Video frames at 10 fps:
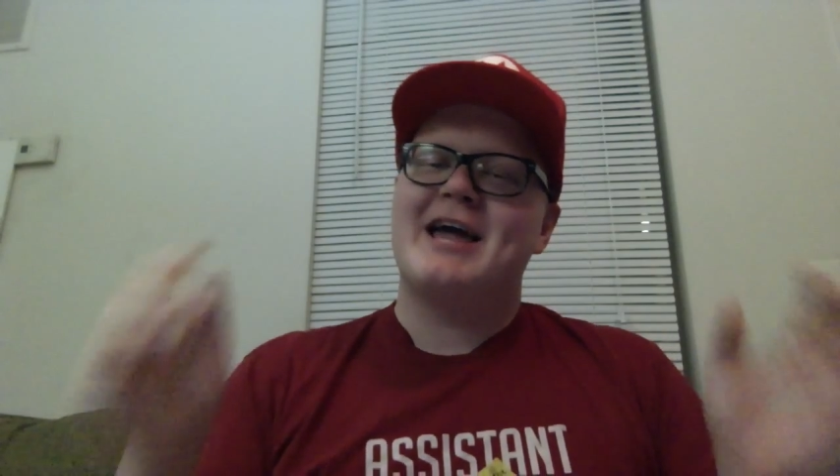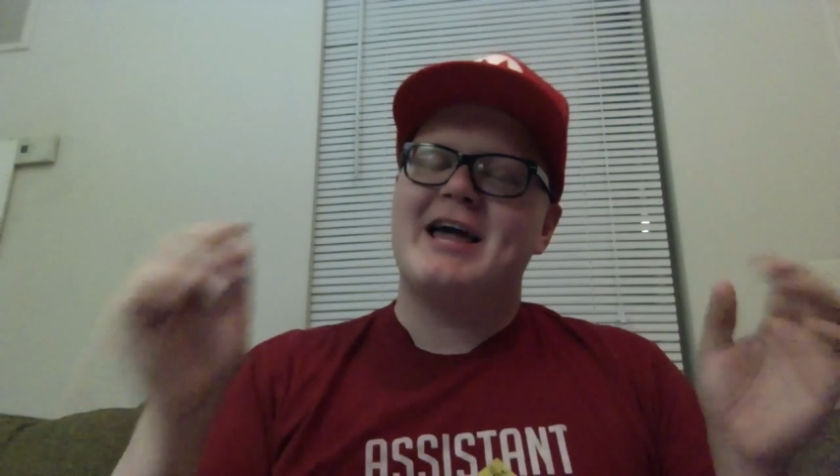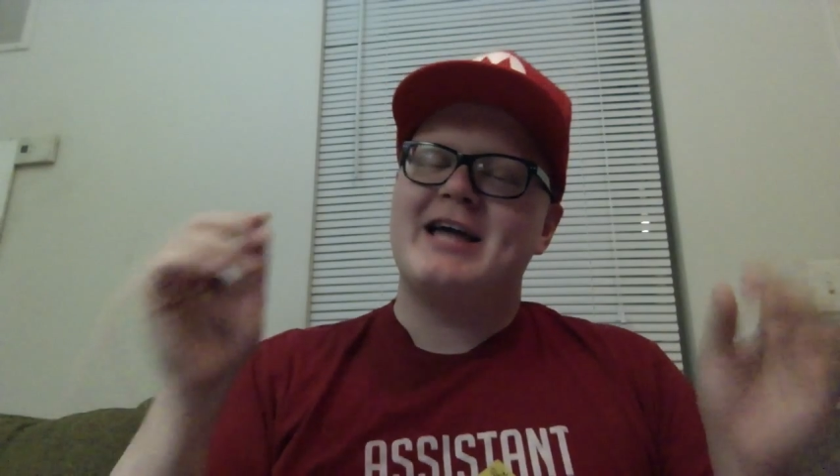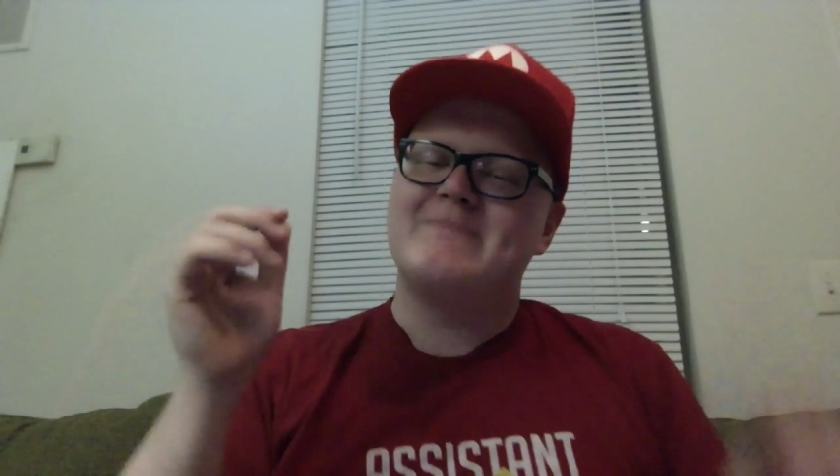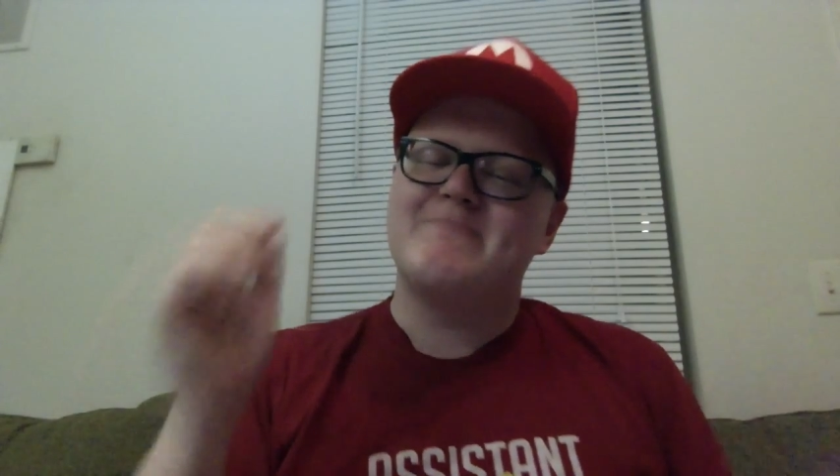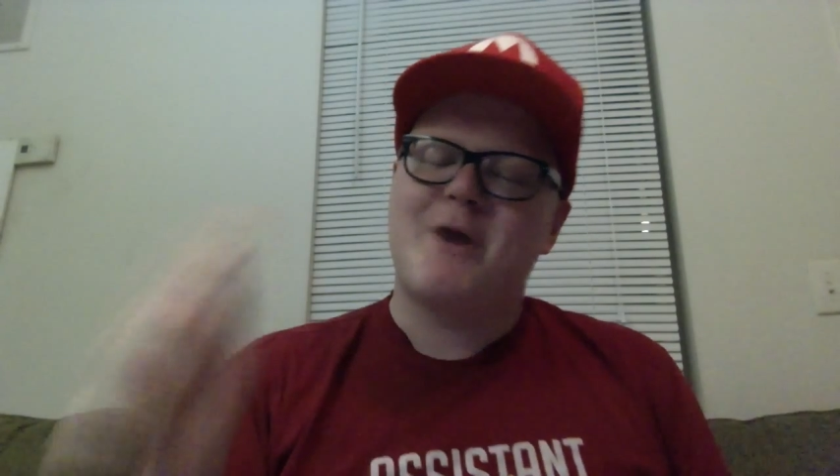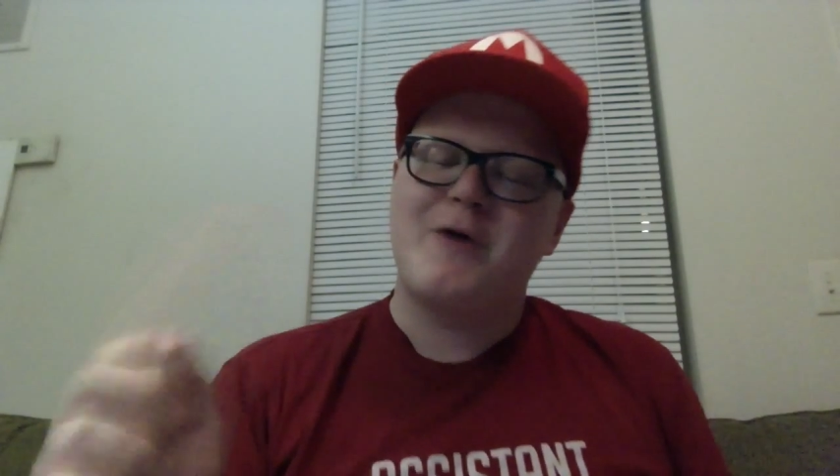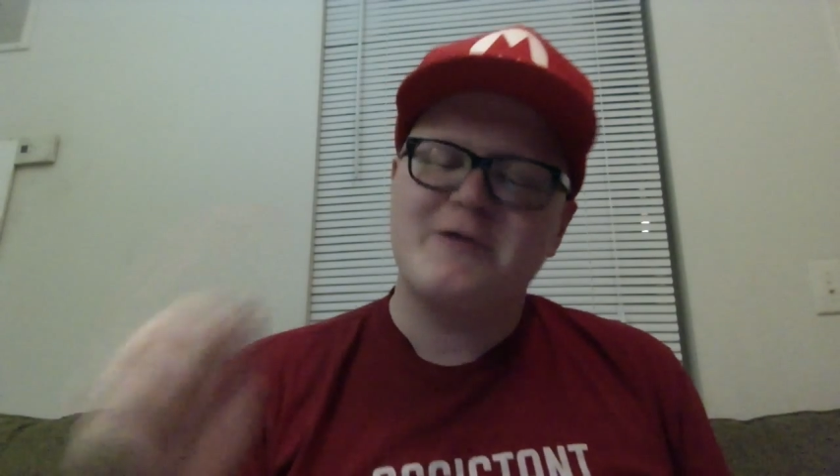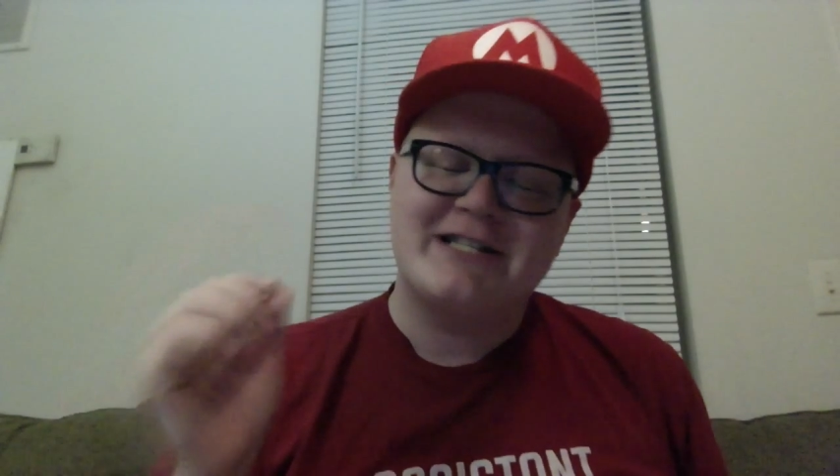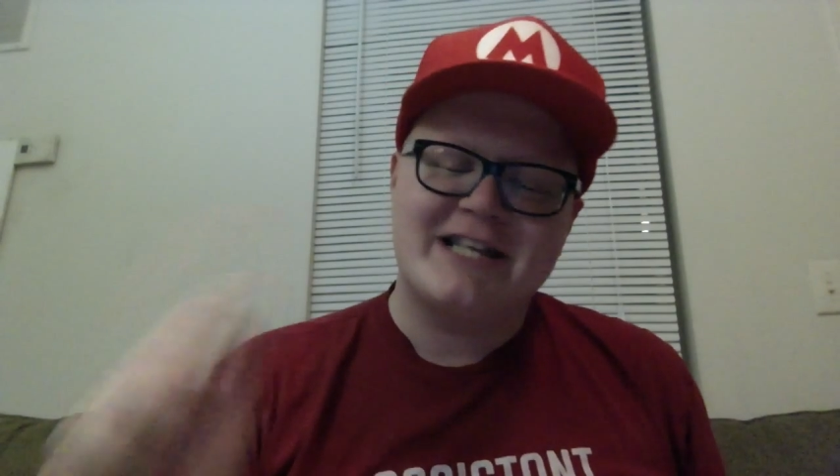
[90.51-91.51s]
is
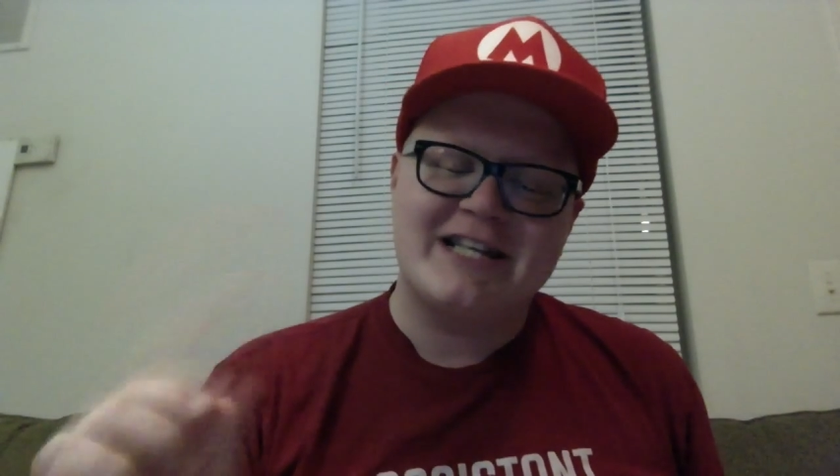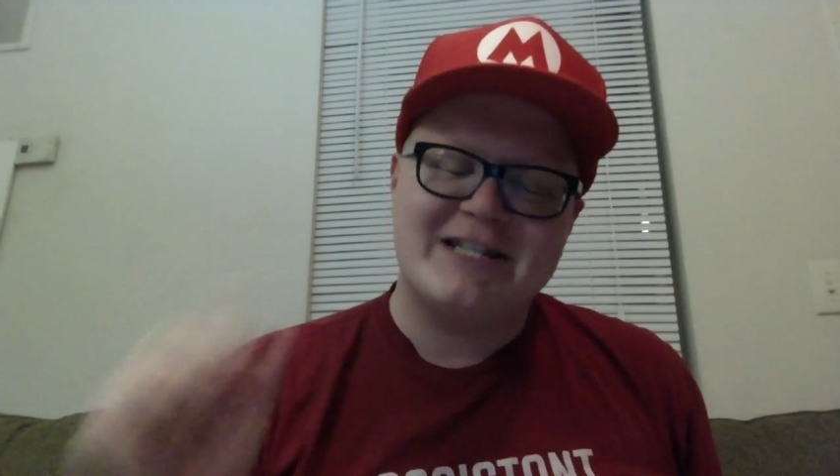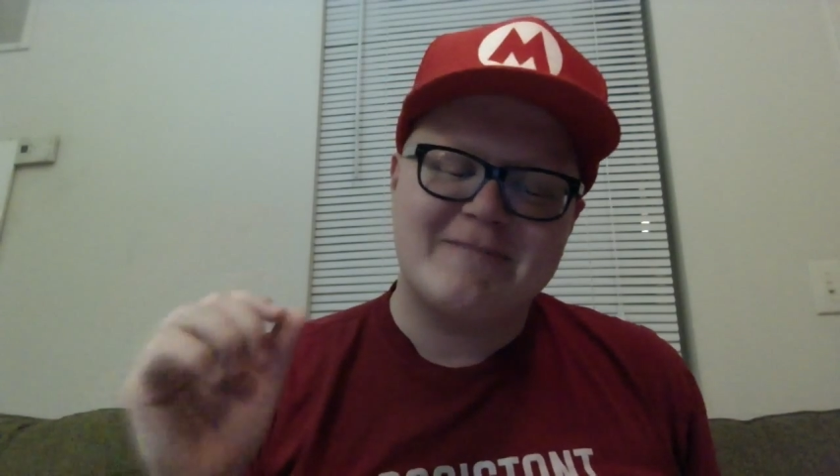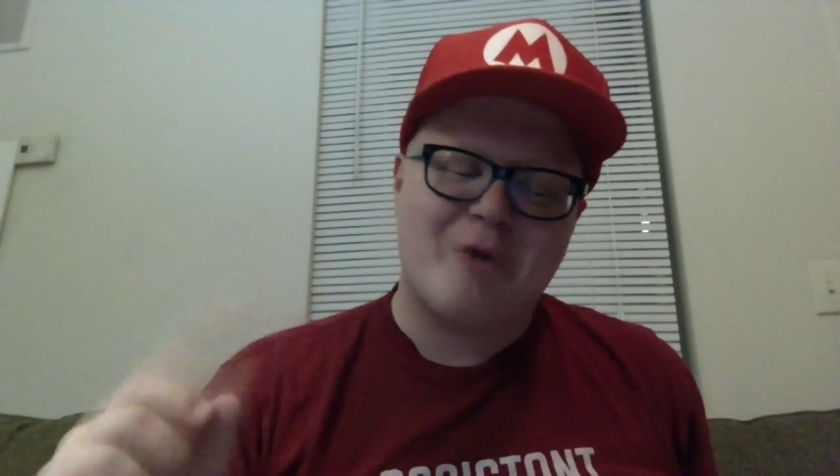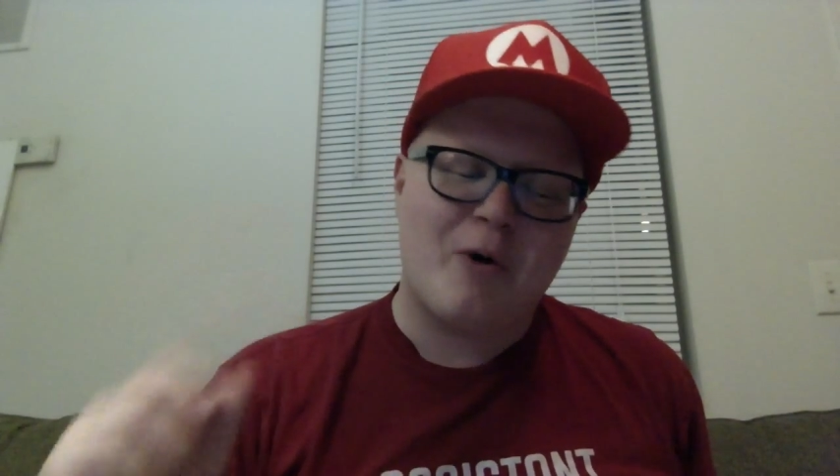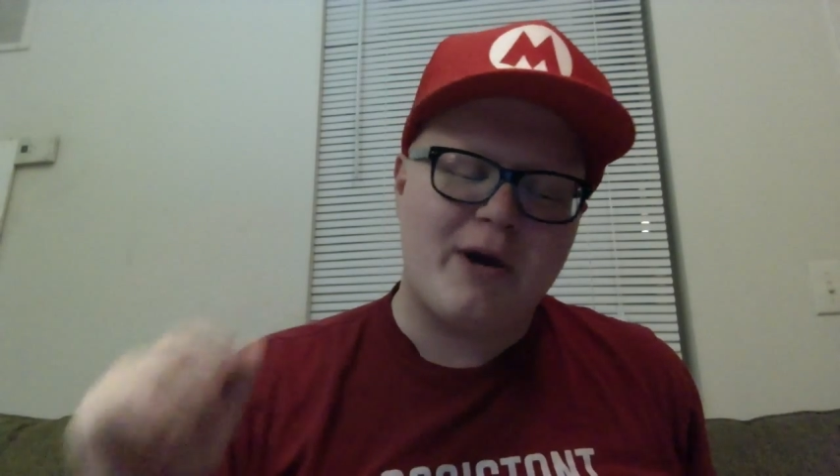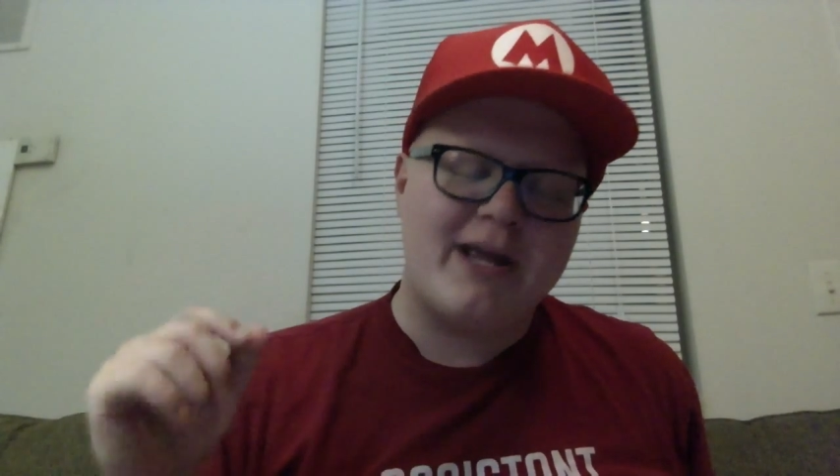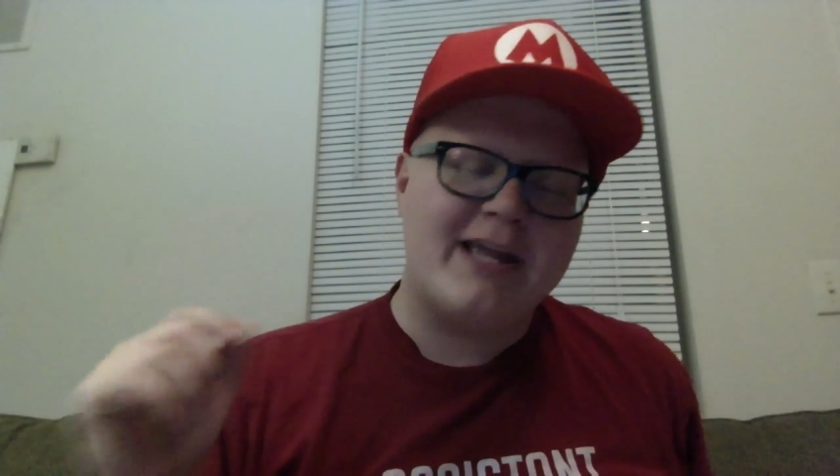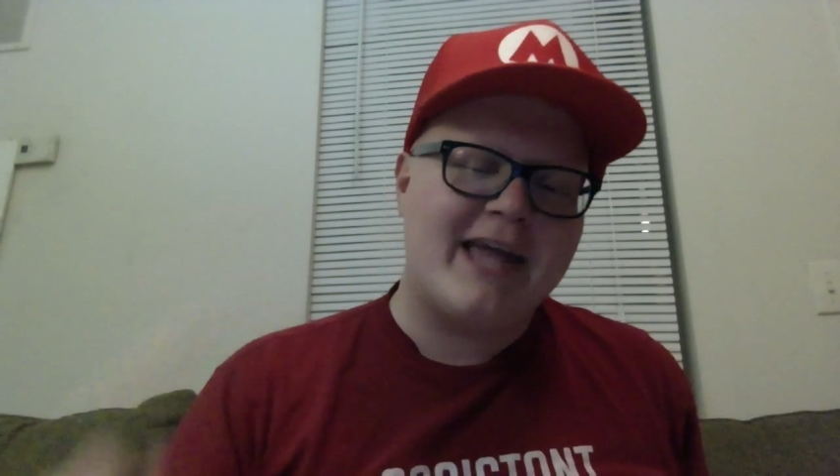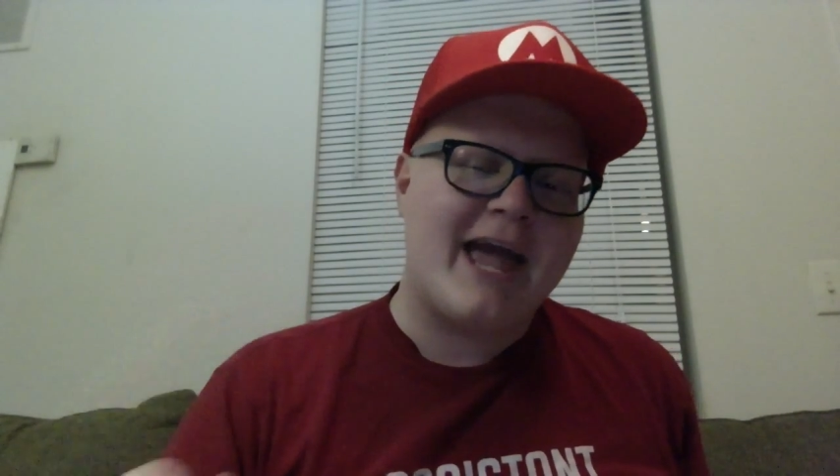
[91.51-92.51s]
most
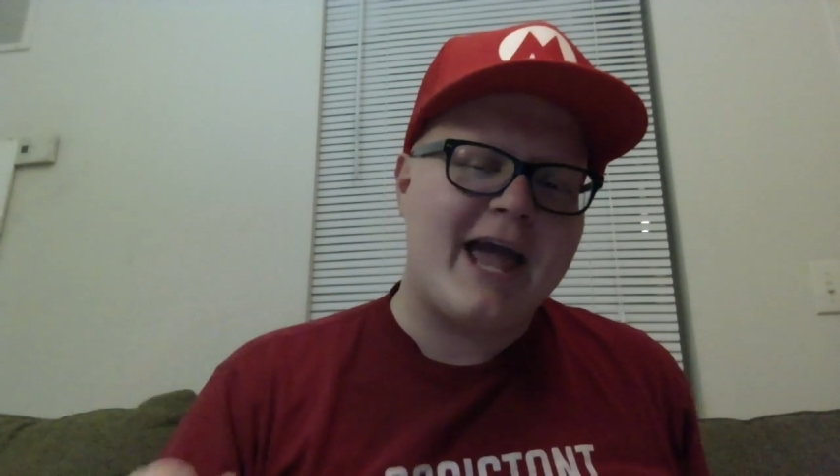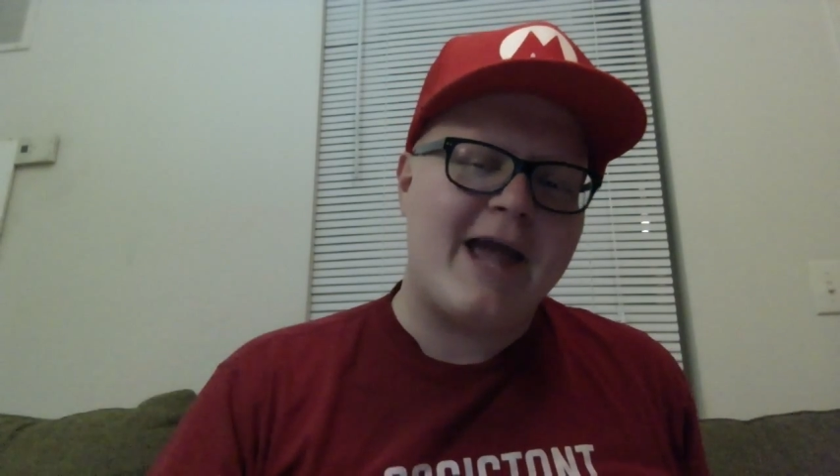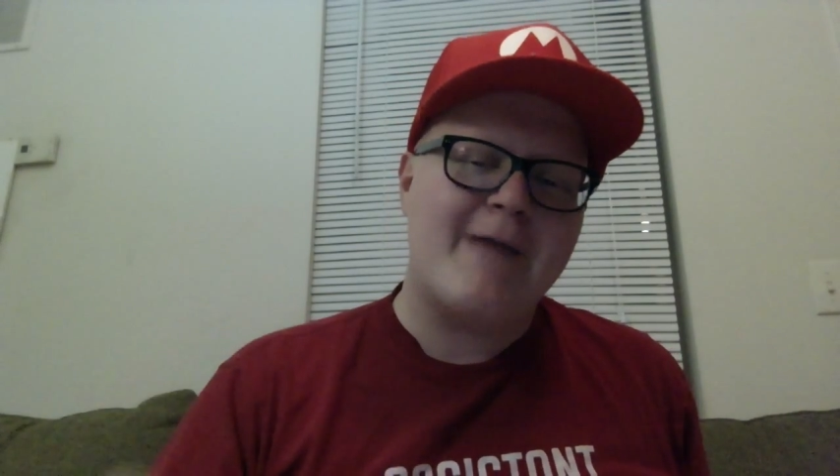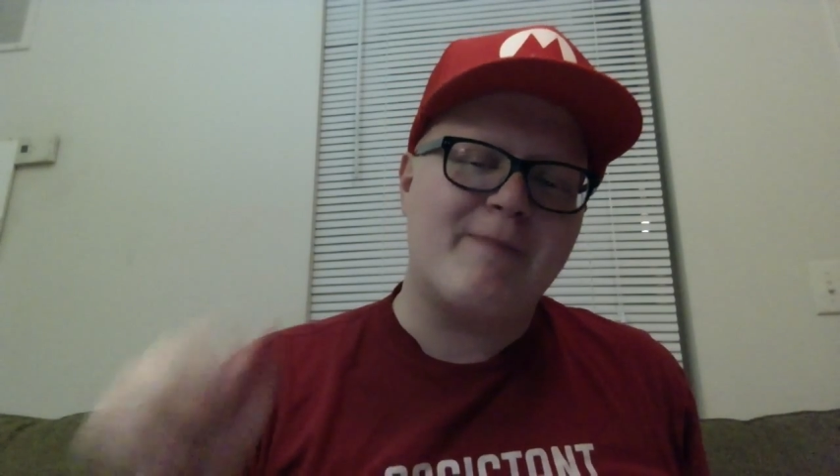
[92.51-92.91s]
disappointing game